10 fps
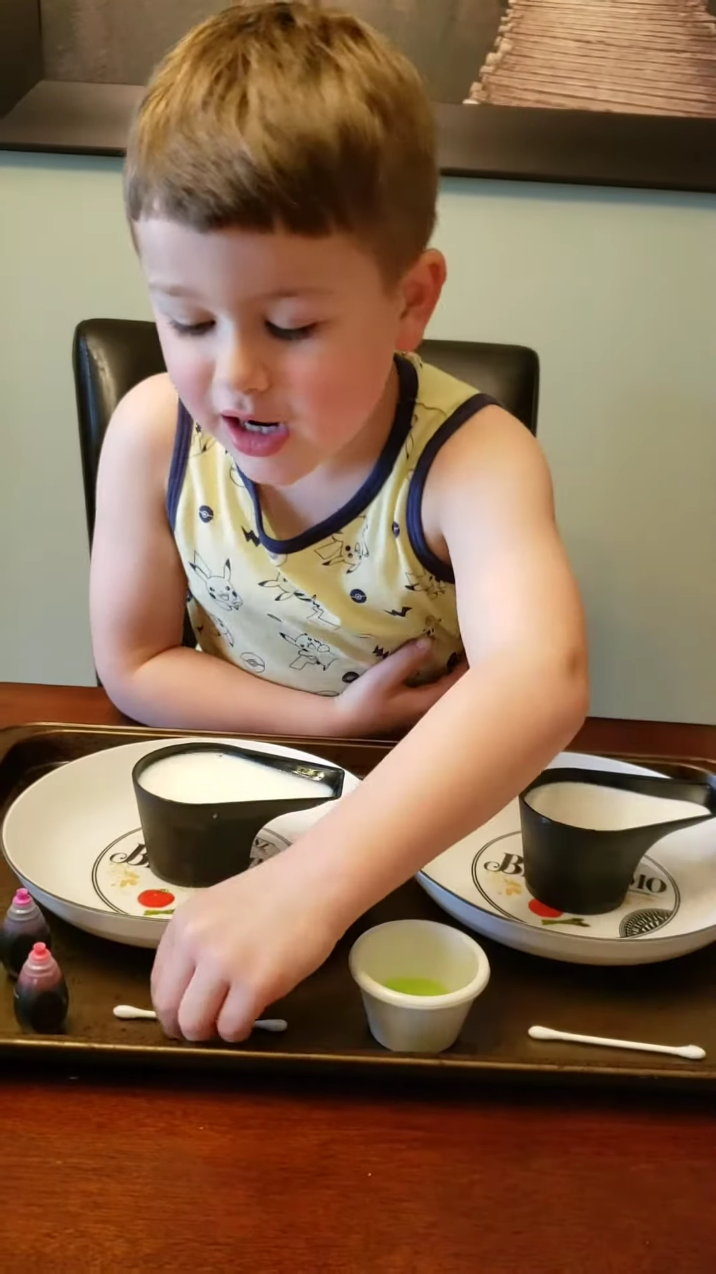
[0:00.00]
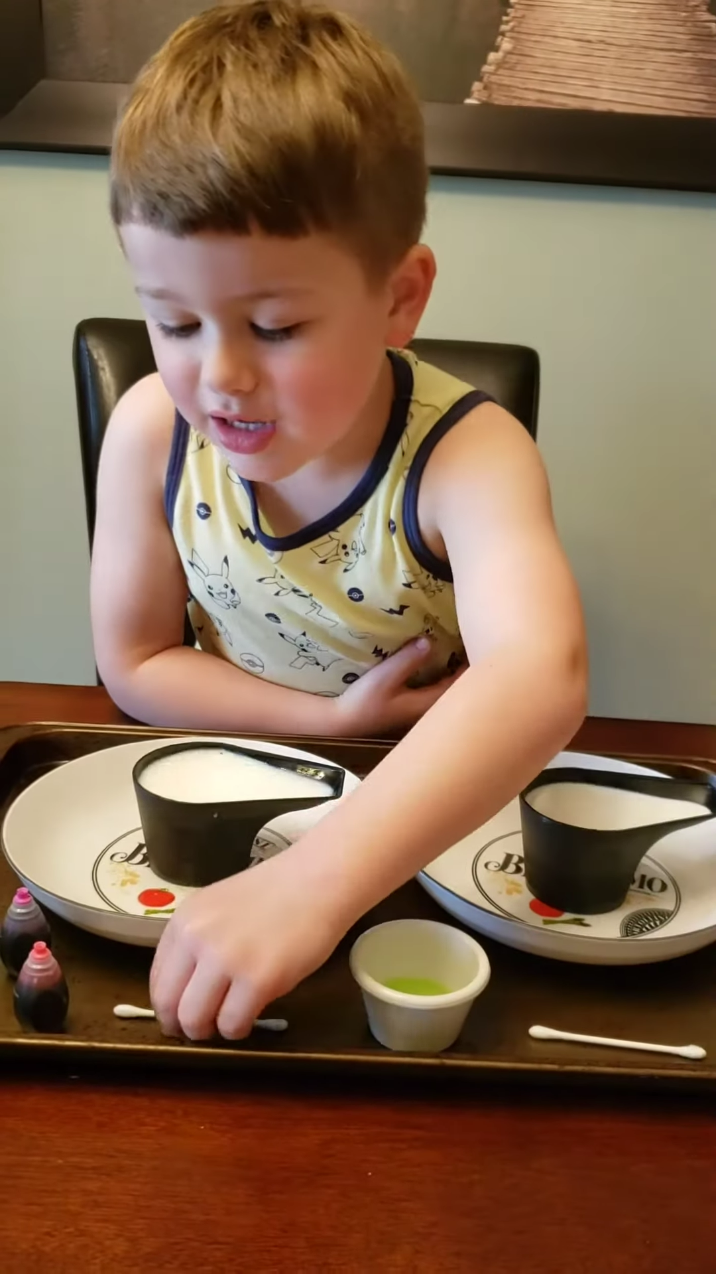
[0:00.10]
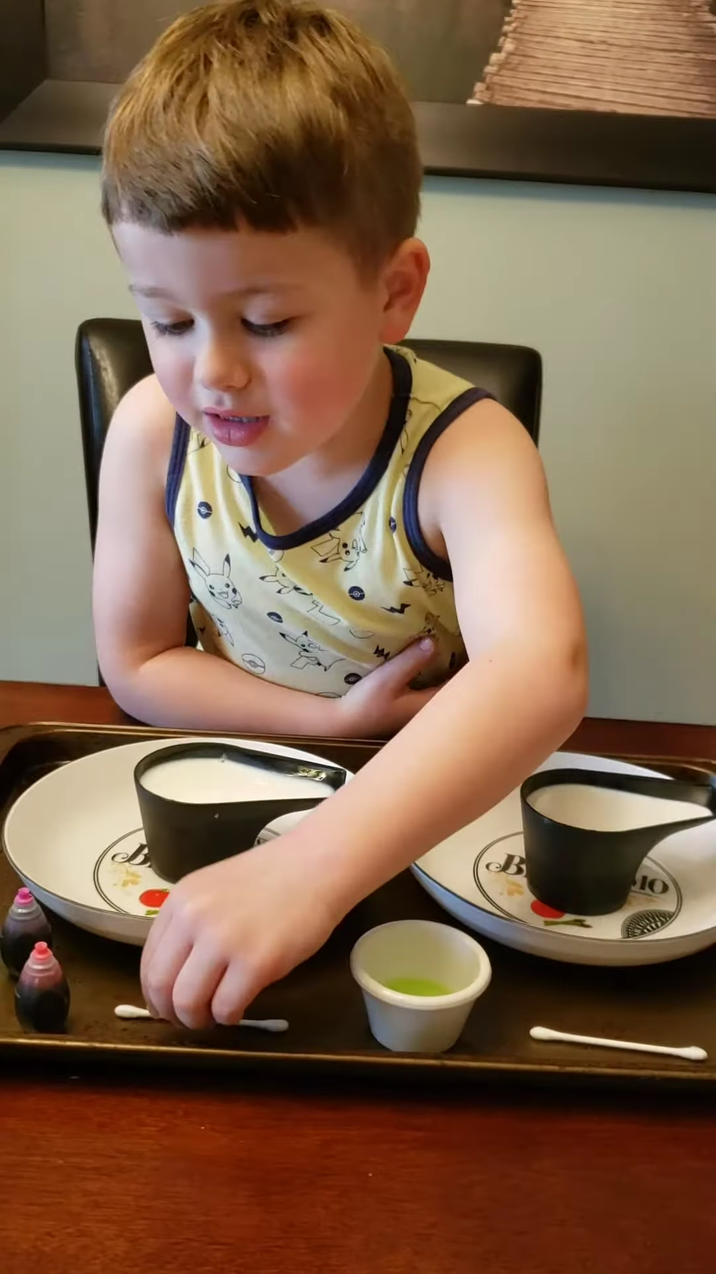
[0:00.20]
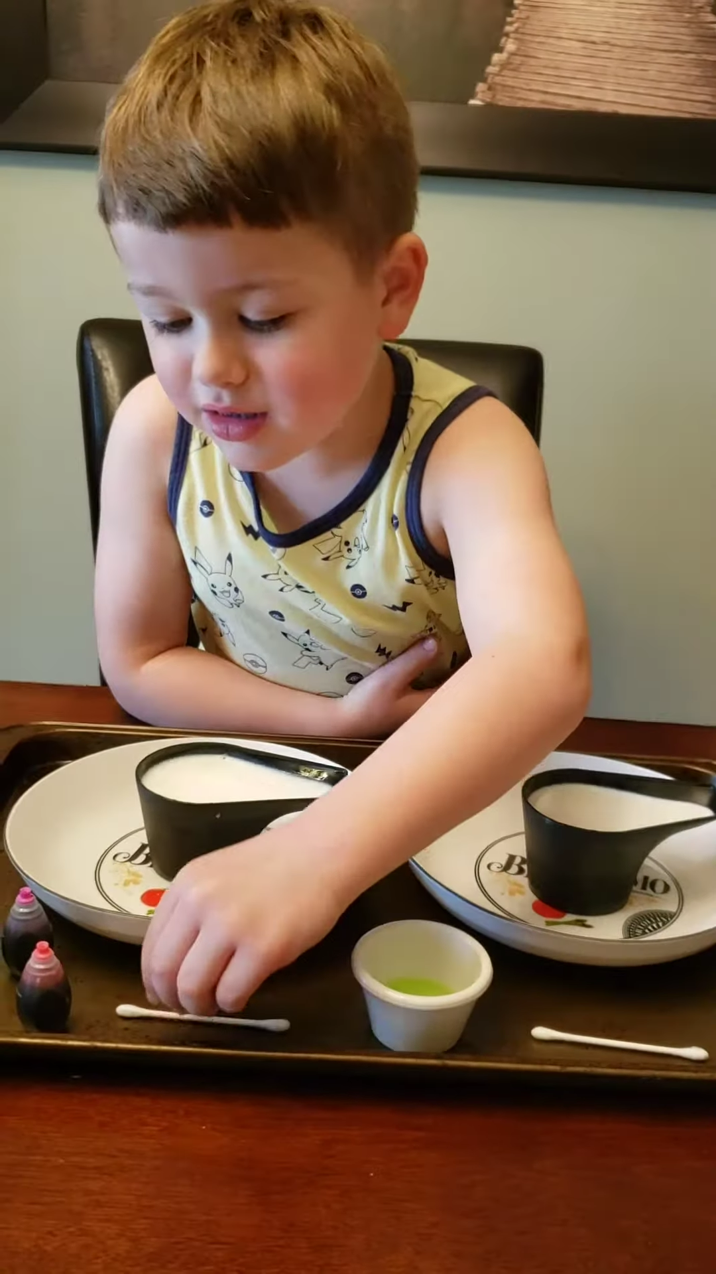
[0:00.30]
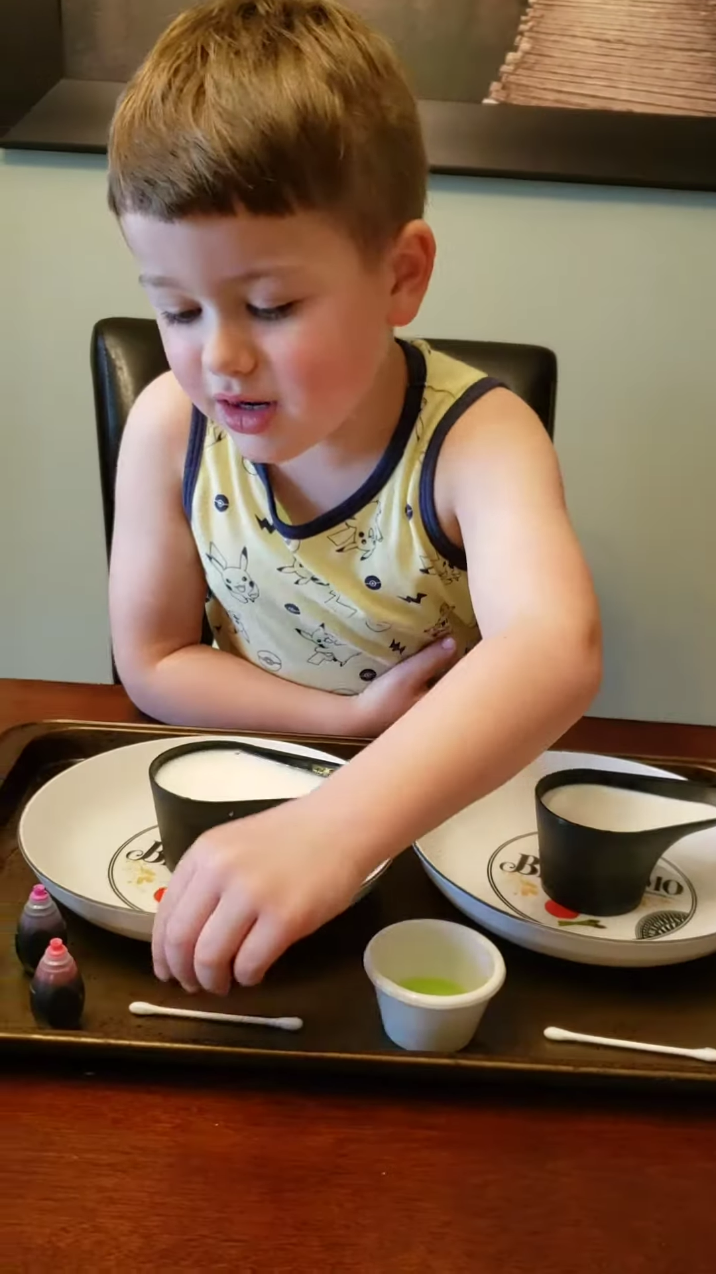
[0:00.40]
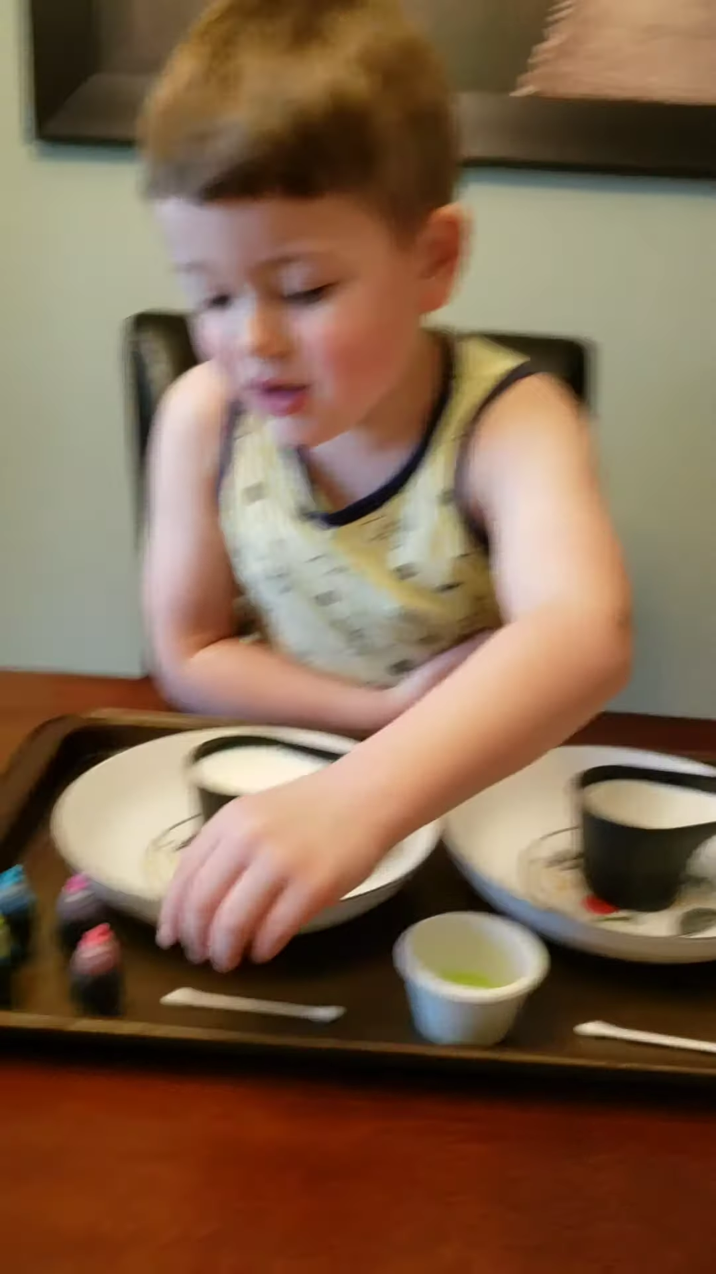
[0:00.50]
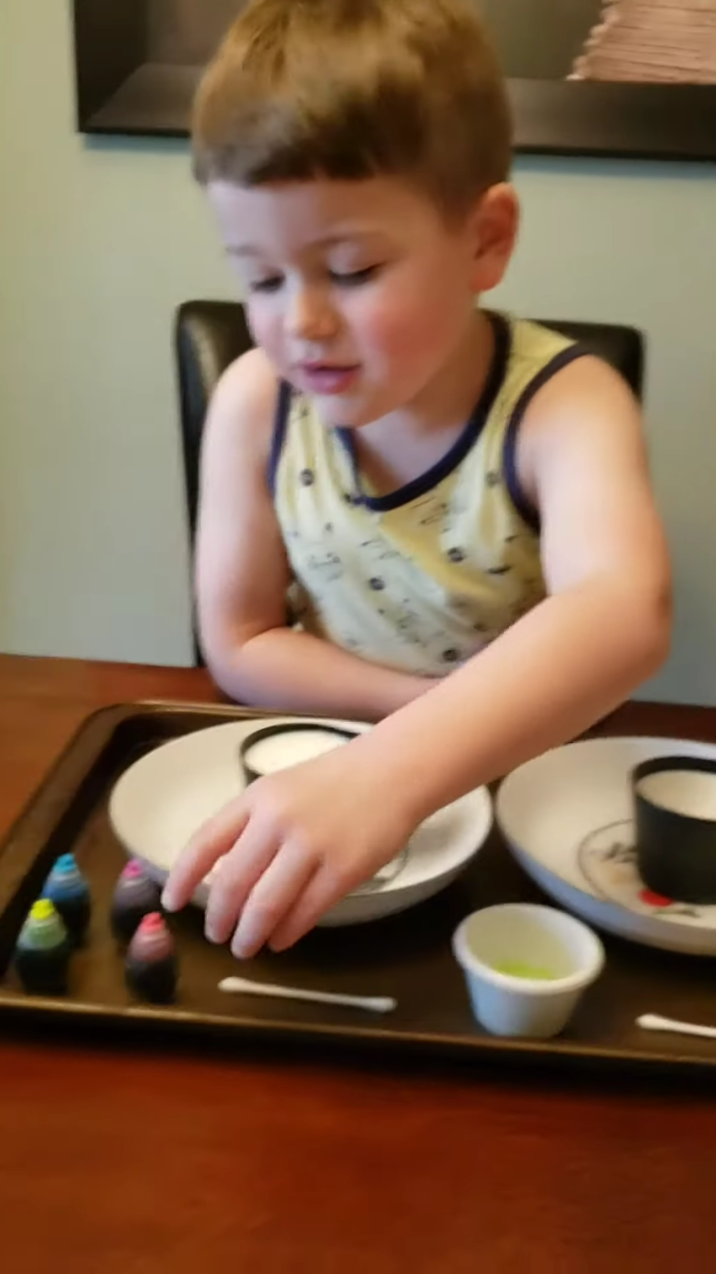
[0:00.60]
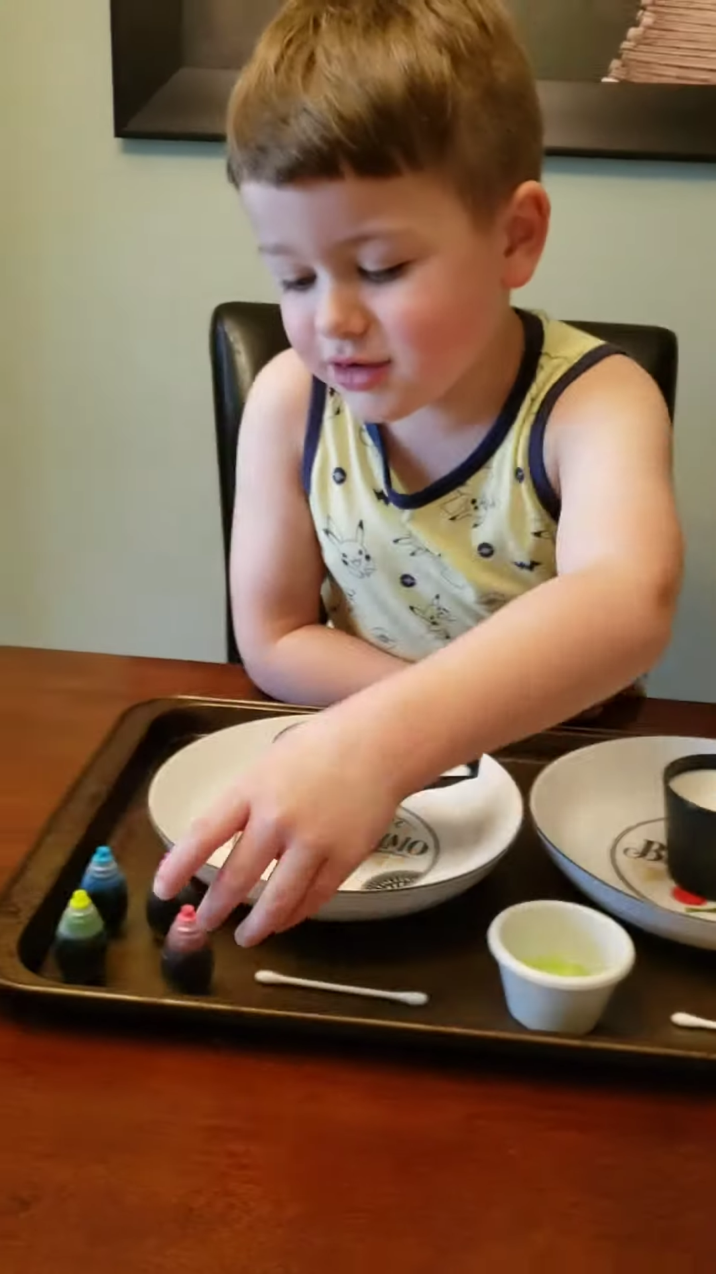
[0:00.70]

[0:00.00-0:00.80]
and another